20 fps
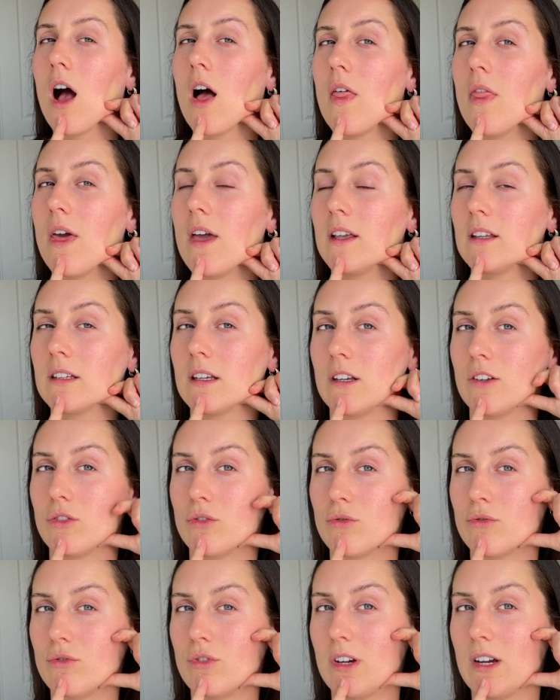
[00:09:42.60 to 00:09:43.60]
This is
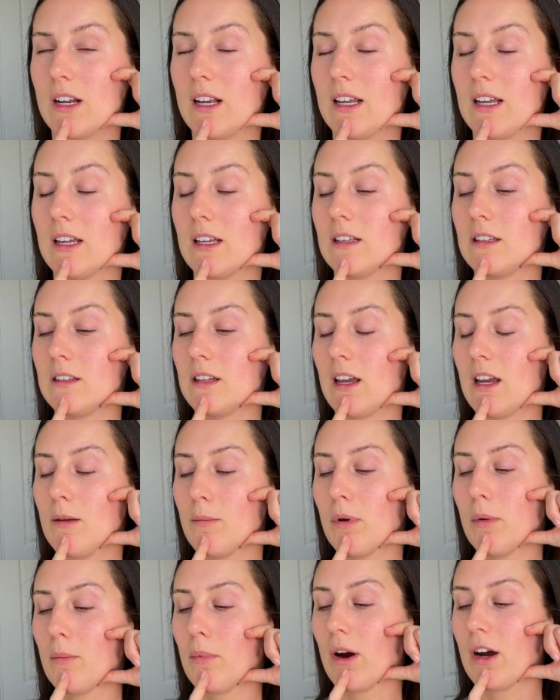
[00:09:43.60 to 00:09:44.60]
really
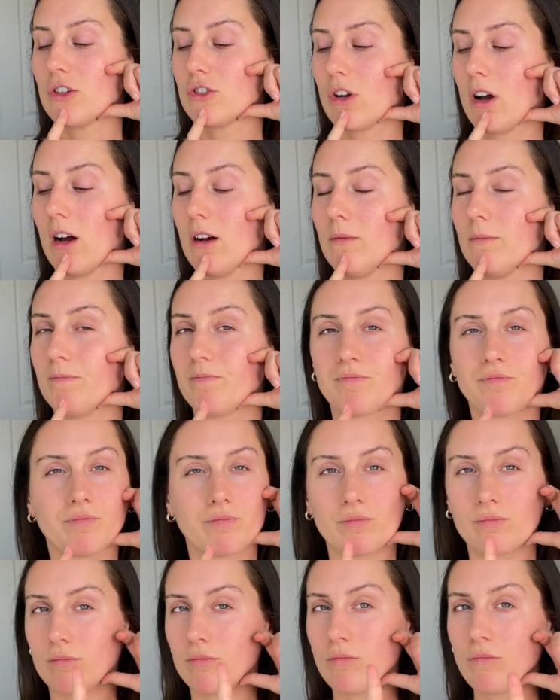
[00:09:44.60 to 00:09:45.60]
deep pressure,
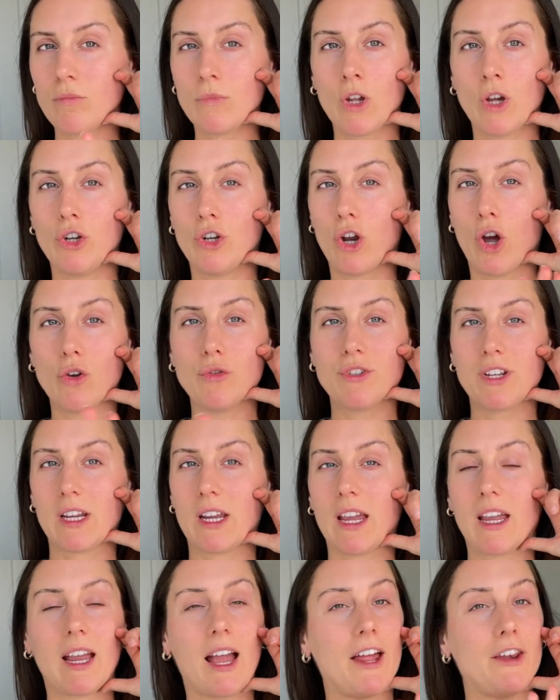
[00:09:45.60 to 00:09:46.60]
no
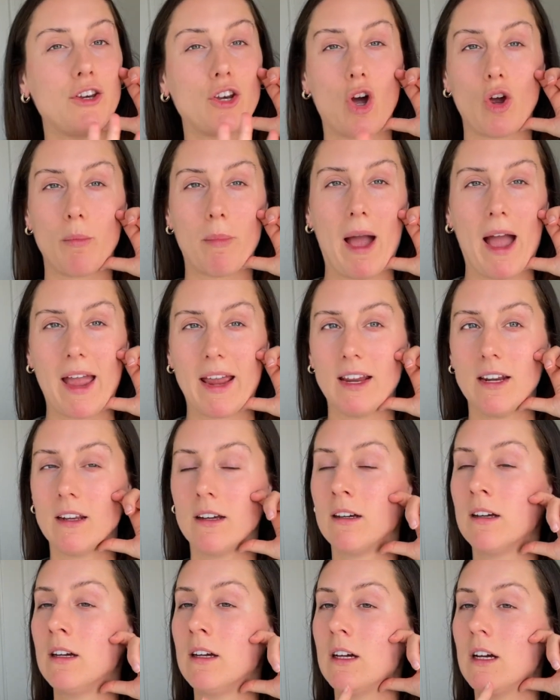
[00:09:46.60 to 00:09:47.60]
digging and no
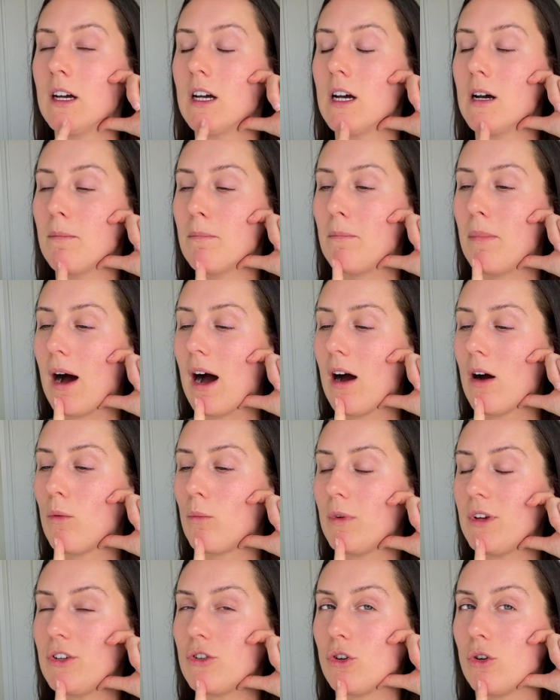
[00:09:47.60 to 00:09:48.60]
pain, but
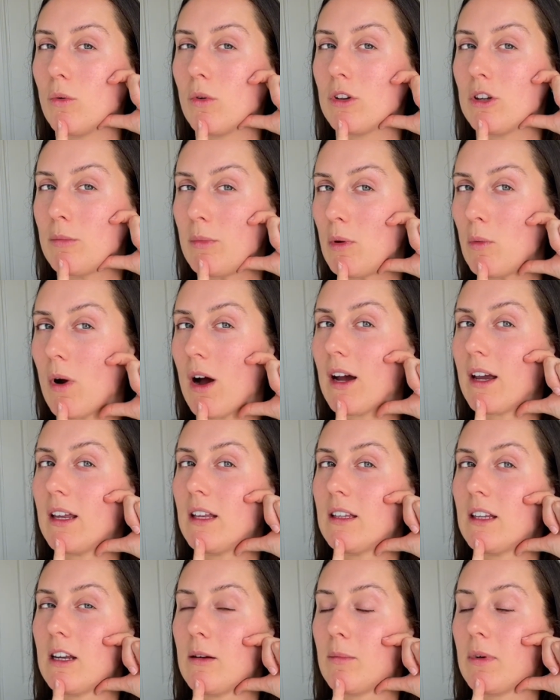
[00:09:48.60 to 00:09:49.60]
we do want to be working
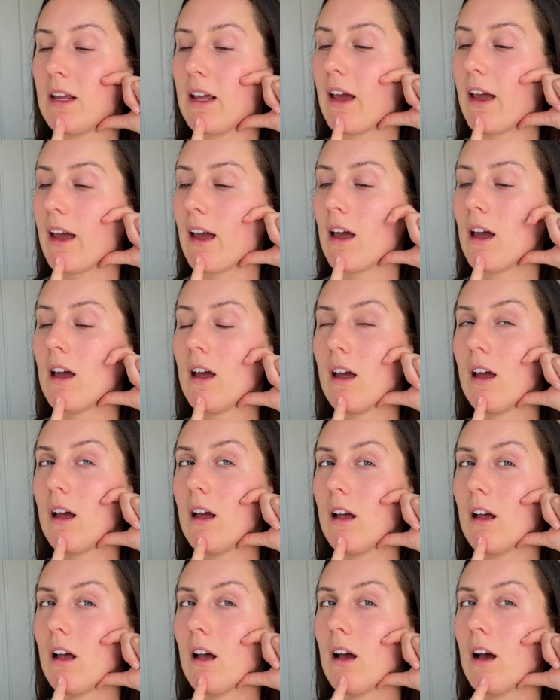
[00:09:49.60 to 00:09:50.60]
deeply here.
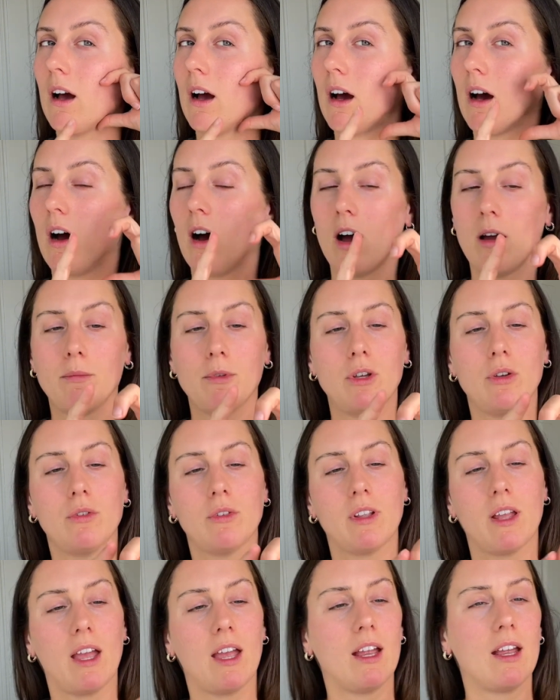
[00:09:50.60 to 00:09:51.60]
I'm
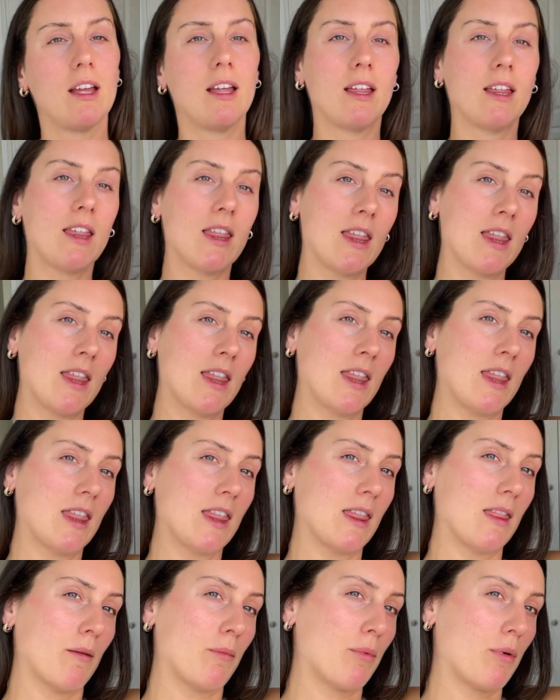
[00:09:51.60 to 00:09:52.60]
using
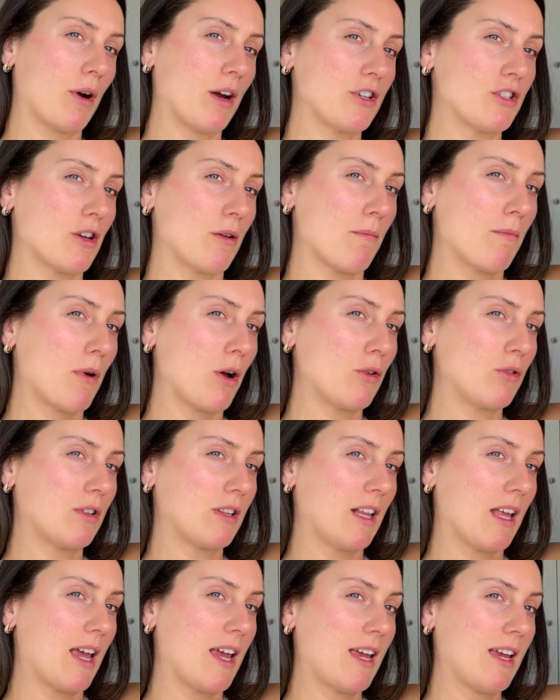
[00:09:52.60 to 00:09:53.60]
the pressure
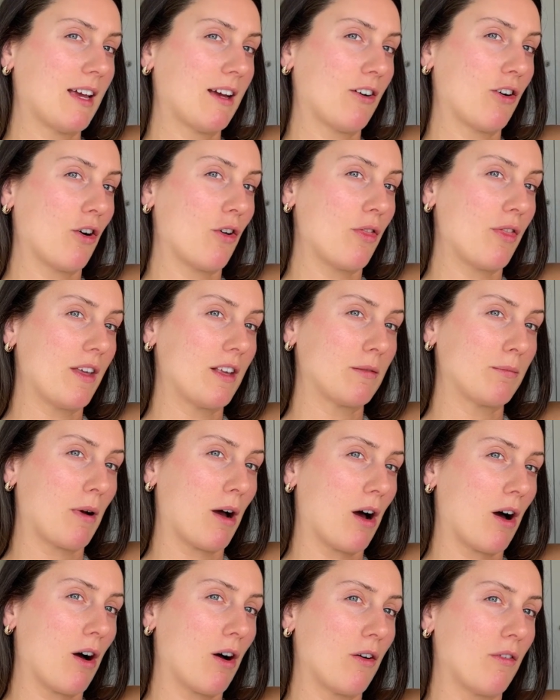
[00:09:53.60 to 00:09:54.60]
mostly on this
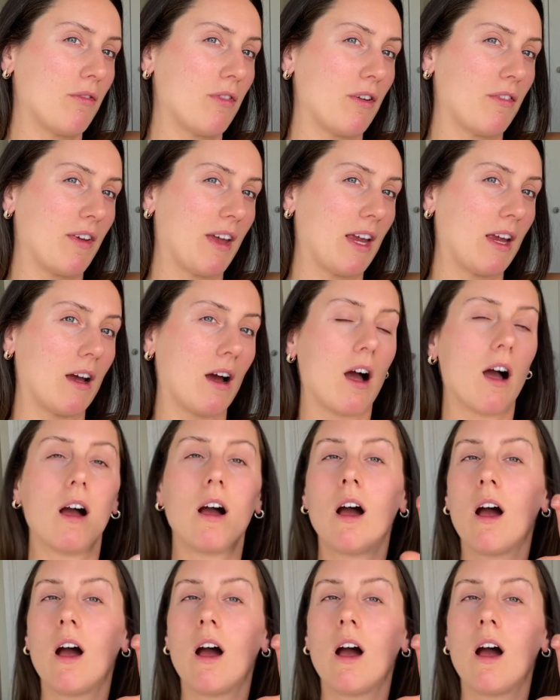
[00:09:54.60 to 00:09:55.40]
part of the finger.